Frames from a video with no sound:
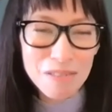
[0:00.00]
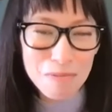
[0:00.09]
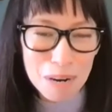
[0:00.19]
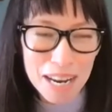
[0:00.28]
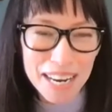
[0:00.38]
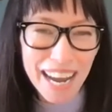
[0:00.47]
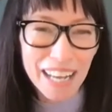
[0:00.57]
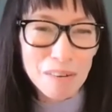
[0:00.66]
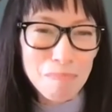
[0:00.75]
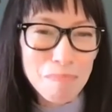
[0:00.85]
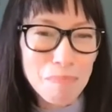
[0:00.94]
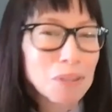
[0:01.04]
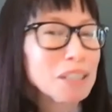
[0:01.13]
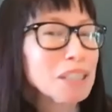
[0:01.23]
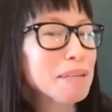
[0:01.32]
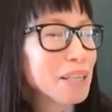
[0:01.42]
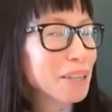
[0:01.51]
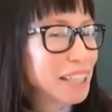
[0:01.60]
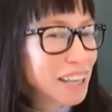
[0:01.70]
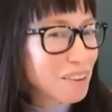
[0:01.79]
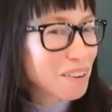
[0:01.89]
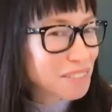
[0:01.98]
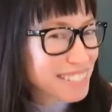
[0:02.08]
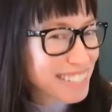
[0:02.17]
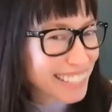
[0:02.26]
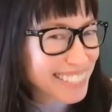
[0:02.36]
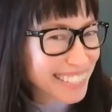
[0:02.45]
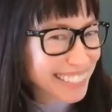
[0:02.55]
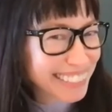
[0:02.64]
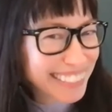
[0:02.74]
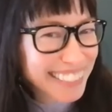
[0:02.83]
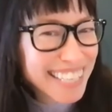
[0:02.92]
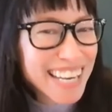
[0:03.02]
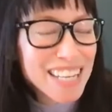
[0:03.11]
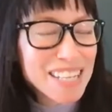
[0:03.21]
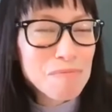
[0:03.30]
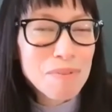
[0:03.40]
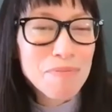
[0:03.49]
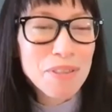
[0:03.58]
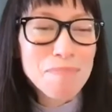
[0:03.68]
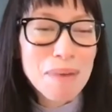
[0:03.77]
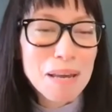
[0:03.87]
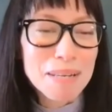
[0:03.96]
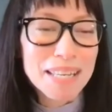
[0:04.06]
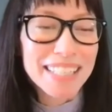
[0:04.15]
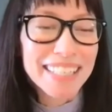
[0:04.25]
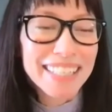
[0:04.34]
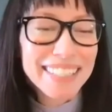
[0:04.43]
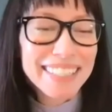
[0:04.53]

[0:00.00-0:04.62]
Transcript: we had a preliminary conversation, some of the maybe